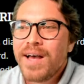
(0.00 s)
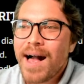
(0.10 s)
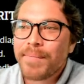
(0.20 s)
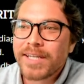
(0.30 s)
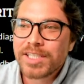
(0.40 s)

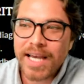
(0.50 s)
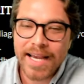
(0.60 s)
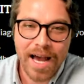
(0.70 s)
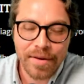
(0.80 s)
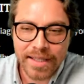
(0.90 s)
I'm going to
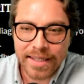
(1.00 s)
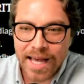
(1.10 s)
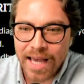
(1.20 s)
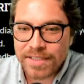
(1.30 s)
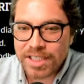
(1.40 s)
check out the
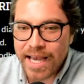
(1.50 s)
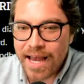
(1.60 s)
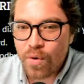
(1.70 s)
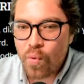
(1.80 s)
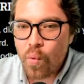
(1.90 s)
live
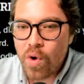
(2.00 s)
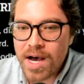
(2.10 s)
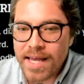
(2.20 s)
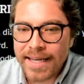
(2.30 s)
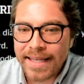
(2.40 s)
chat
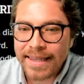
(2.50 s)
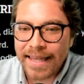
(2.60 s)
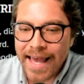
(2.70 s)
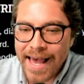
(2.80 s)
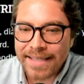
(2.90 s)
one
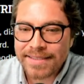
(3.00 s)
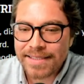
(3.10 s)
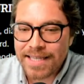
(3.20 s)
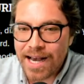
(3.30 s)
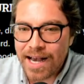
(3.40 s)

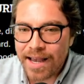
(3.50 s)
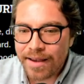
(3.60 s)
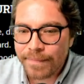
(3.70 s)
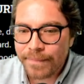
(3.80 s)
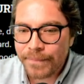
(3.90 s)
last time.